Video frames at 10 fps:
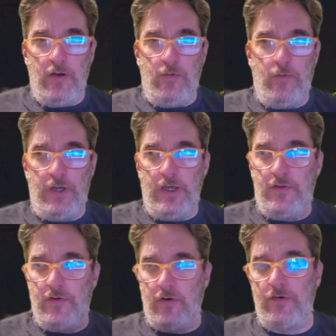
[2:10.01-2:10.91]
we
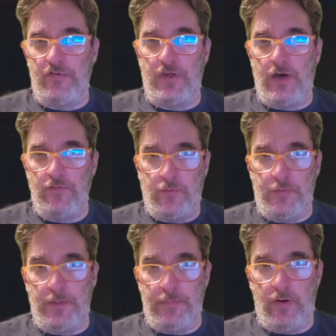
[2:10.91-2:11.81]
told ourselves would
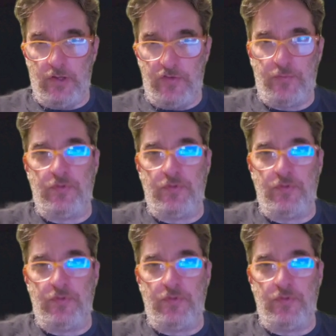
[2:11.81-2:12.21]
be a bonus.